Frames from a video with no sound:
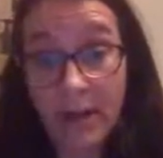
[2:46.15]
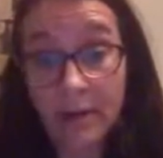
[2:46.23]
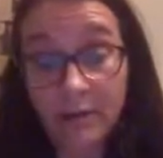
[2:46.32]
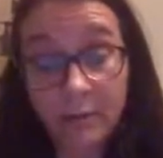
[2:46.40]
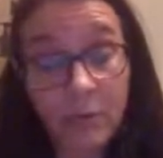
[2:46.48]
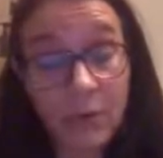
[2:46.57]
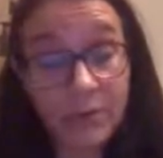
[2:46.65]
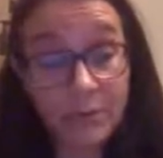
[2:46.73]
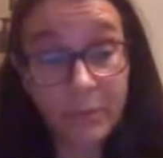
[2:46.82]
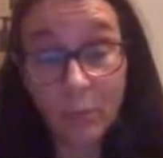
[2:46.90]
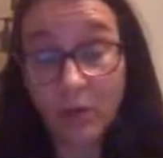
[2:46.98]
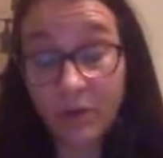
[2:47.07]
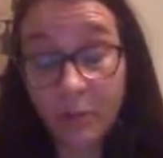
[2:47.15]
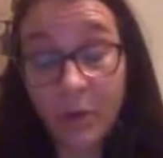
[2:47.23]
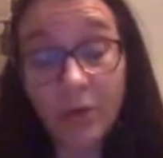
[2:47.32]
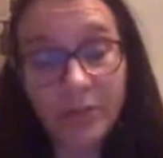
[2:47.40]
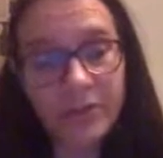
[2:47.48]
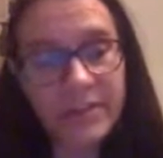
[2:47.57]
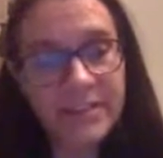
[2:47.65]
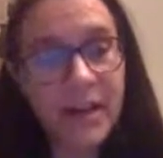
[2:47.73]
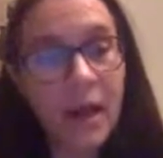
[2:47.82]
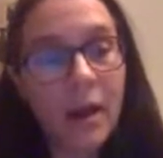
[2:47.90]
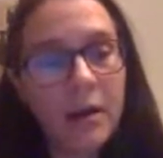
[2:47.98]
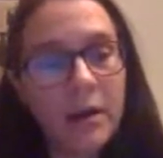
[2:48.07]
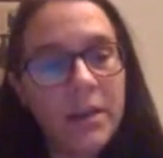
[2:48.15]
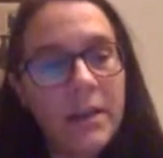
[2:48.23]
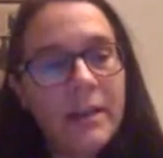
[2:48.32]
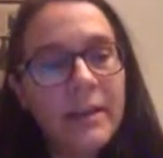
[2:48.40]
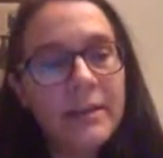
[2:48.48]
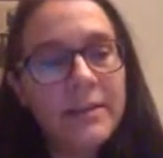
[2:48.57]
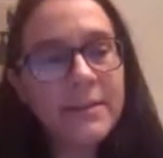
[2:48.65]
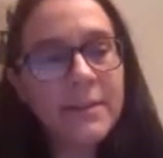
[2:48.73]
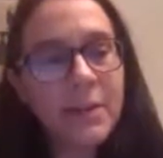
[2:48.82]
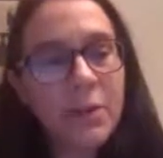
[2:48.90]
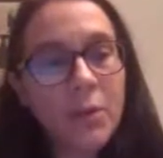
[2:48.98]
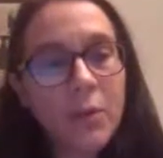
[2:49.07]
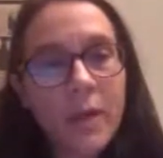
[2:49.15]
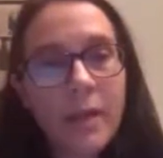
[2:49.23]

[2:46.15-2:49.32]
the boundaries are. So